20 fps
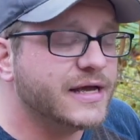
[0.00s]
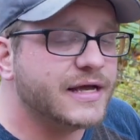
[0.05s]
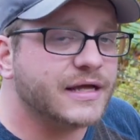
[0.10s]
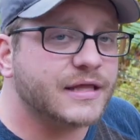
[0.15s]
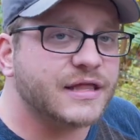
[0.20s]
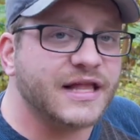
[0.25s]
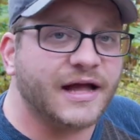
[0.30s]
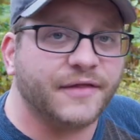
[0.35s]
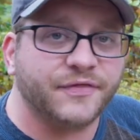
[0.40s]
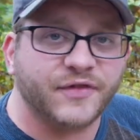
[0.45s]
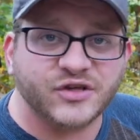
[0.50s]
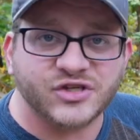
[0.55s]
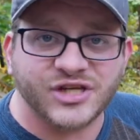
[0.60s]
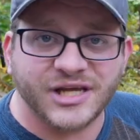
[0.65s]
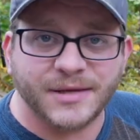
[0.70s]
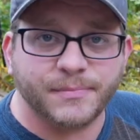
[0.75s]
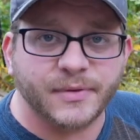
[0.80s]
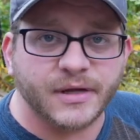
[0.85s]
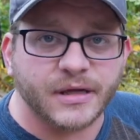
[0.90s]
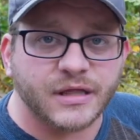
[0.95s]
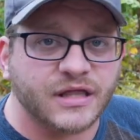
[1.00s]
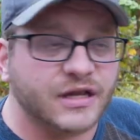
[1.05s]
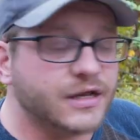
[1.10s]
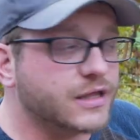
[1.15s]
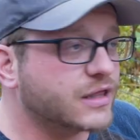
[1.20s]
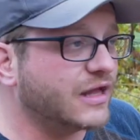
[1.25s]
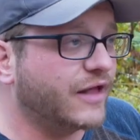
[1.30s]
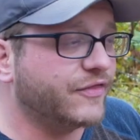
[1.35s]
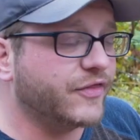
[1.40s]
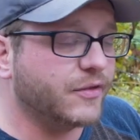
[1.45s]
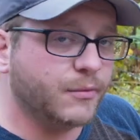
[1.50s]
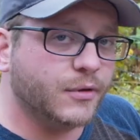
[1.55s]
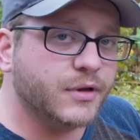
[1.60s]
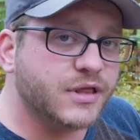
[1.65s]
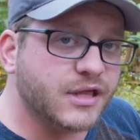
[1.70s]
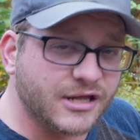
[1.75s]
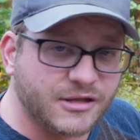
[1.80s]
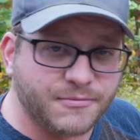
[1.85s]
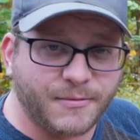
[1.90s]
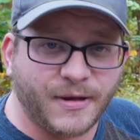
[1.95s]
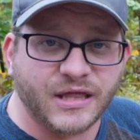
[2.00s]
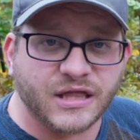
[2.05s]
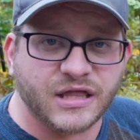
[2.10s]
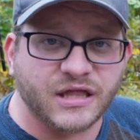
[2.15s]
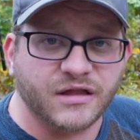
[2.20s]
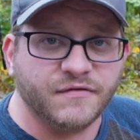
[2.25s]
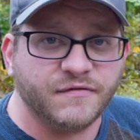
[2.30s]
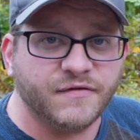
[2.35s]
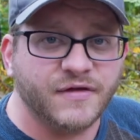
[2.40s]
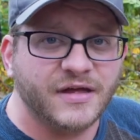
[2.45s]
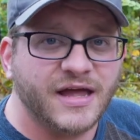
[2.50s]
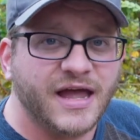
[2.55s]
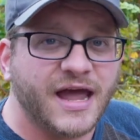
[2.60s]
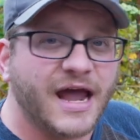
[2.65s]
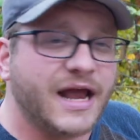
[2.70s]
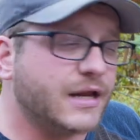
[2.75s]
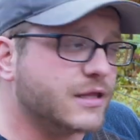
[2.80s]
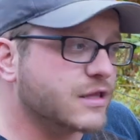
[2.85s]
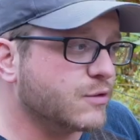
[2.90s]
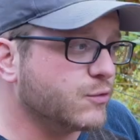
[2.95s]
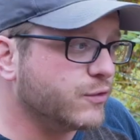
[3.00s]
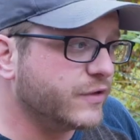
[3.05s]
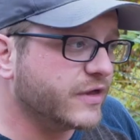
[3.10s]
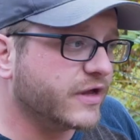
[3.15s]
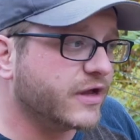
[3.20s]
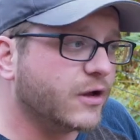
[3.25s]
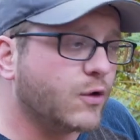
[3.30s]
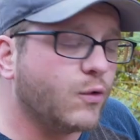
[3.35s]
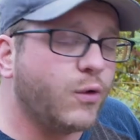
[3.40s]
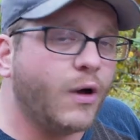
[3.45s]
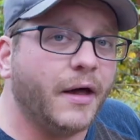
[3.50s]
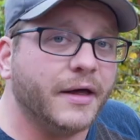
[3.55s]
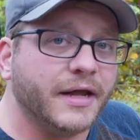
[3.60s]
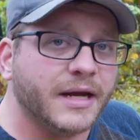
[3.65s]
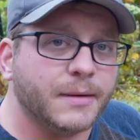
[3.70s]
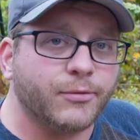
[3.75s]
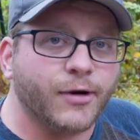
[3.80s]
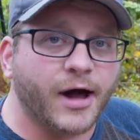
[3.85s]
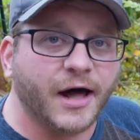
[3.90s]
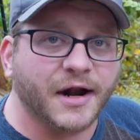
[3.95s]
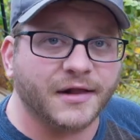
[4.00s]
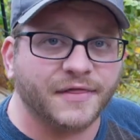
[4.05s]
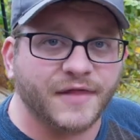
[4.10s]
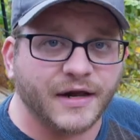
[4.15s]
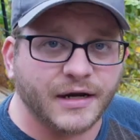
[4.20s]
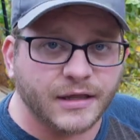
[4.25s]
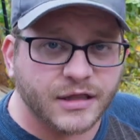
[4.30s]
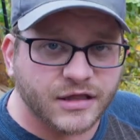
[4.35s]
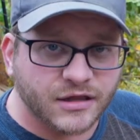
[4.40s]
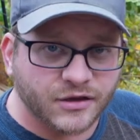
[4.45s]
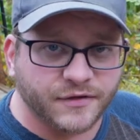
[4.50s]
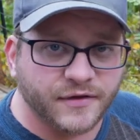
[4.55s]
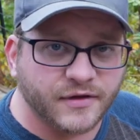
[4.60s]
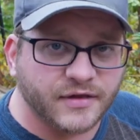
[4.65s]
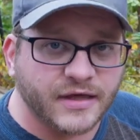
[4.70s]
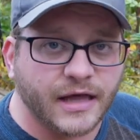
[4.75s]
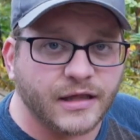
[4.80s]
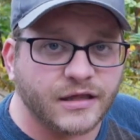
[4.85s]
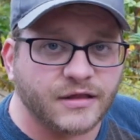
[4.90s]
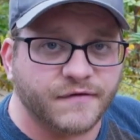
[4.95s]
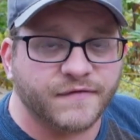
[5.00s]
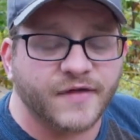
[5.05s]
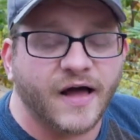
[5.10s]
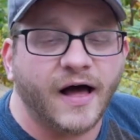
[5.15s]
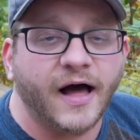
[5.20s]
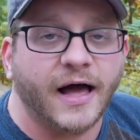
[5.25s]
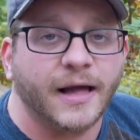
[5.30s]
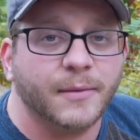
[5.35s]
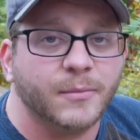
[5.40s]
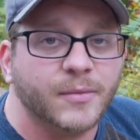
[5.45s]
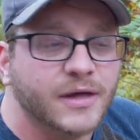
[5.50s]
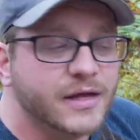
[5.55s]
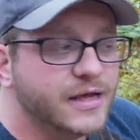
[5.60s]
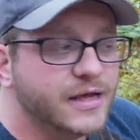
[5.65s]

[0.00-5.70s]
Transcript: It's not the cheapest and it's not the most expensive, and it's a really good quality product that has stood the test of time.